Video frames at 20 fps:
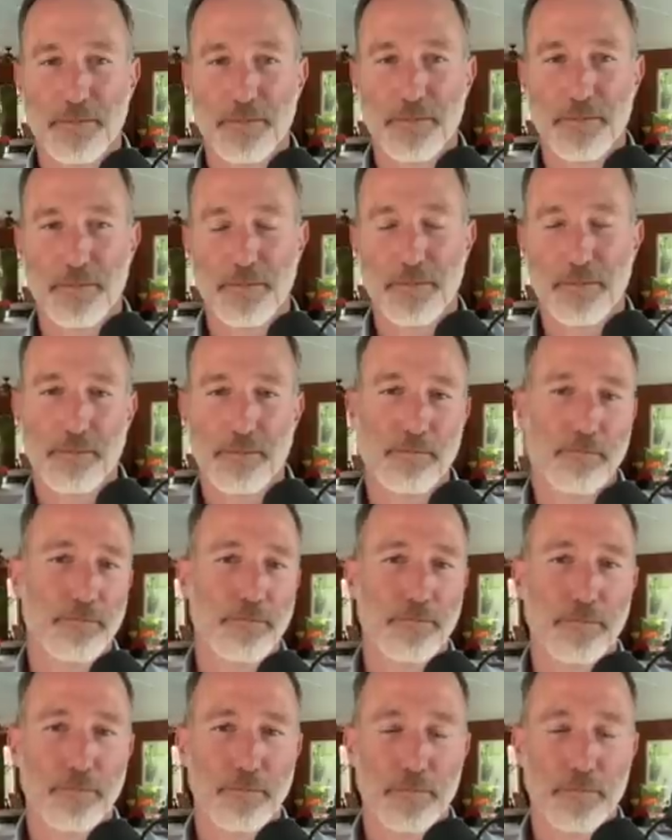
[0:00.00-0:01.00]

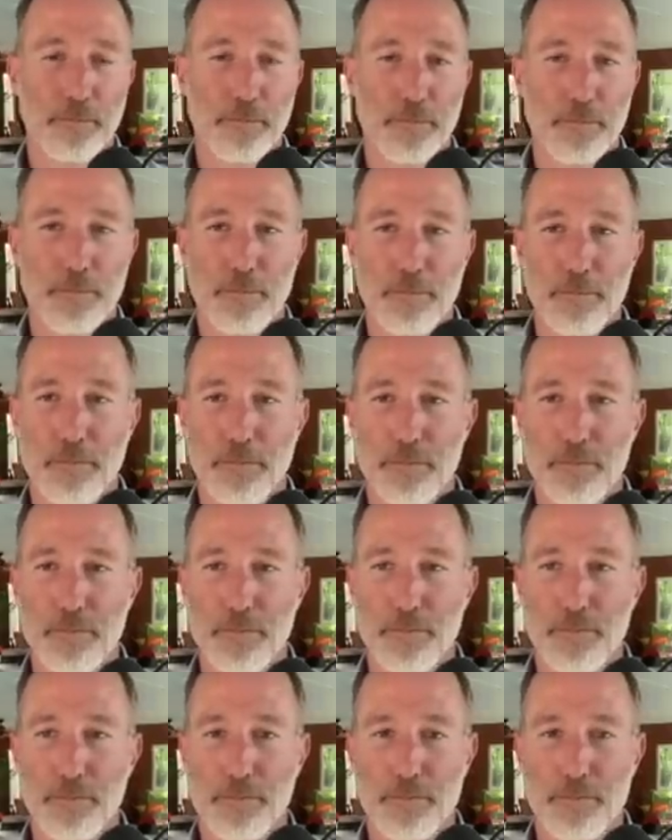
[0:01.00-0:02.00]

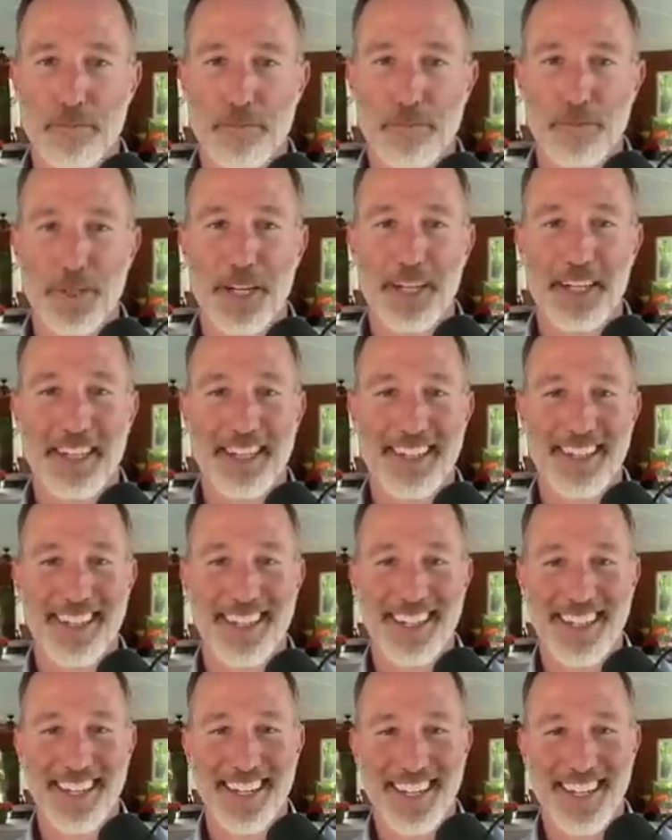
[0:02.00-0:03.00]

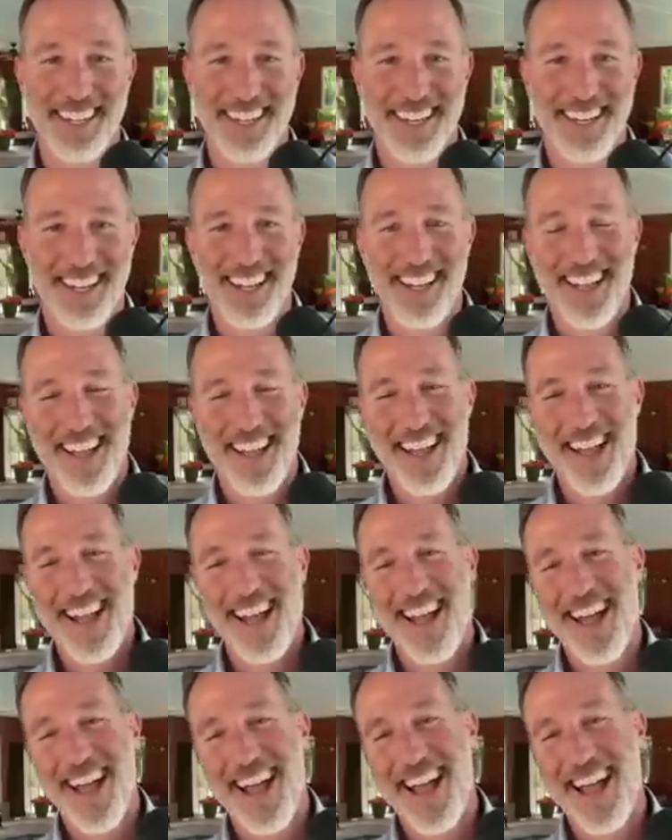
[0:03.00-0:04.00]

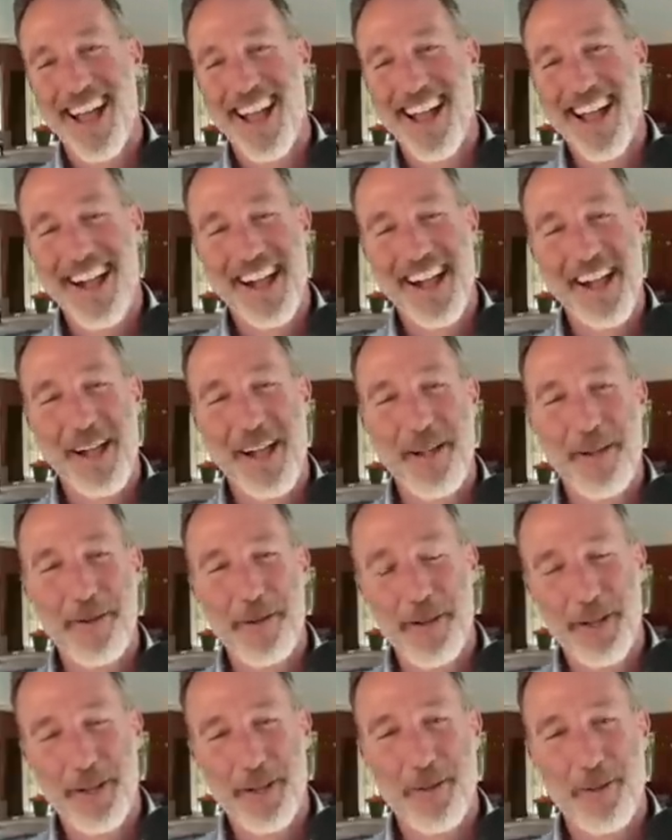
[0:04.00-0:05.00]

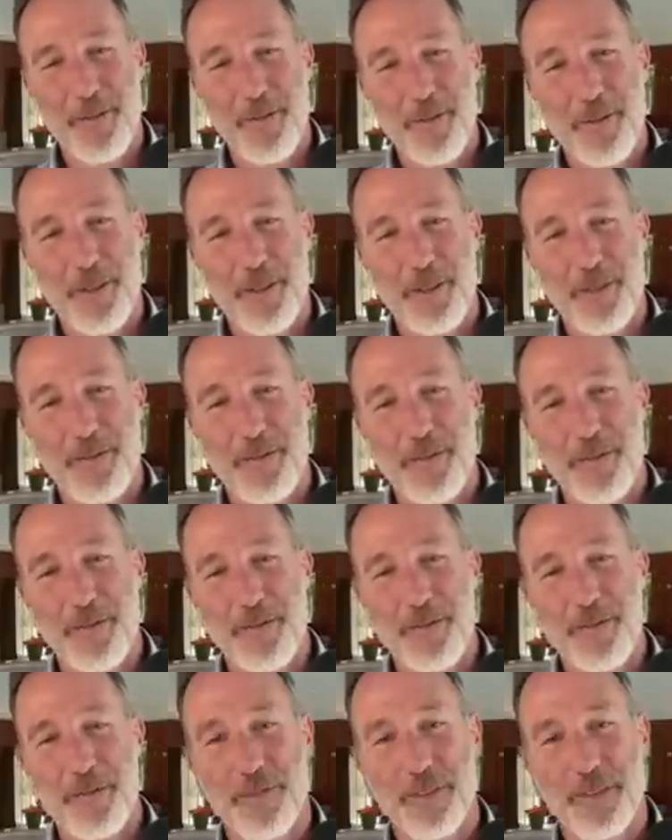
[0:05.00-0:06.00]

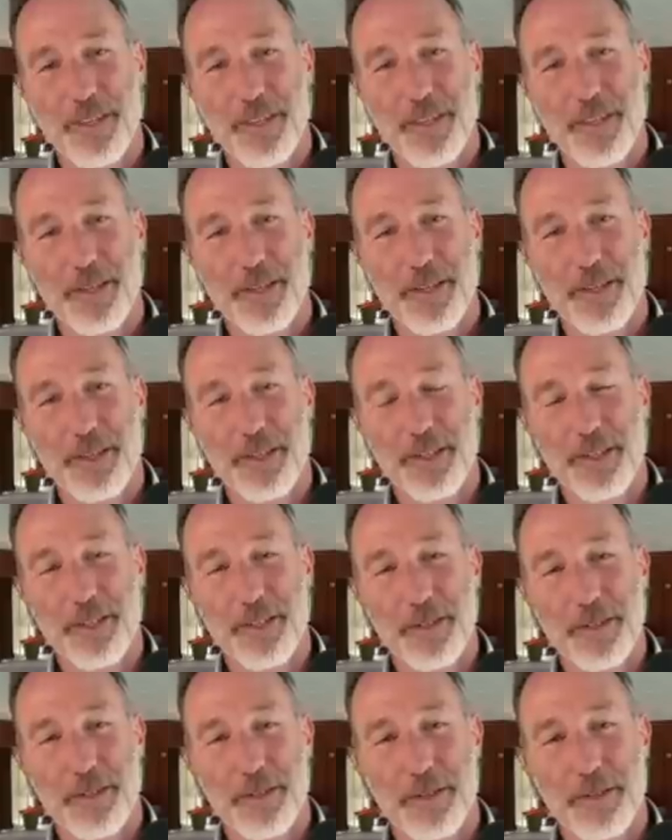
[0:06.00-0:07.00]

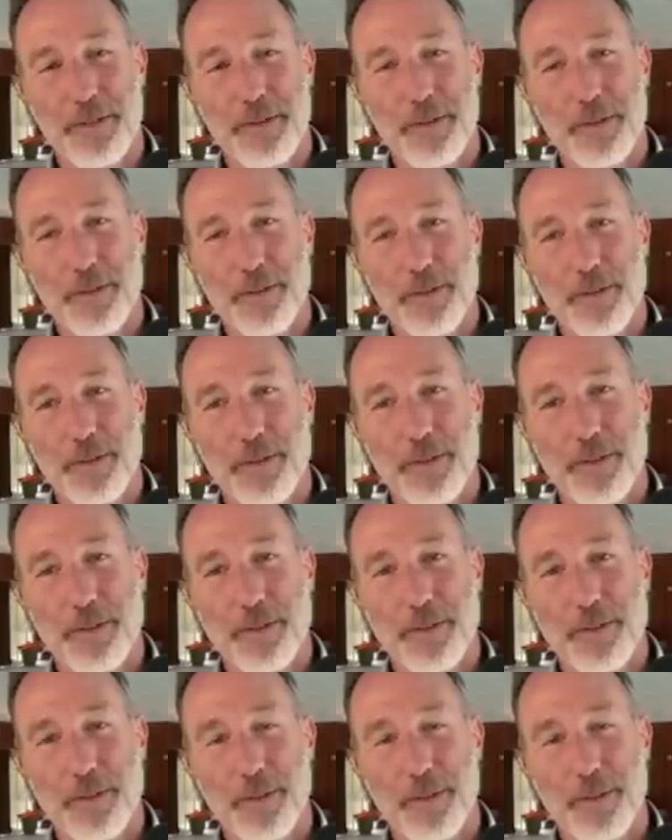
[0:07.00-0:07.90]
(silent)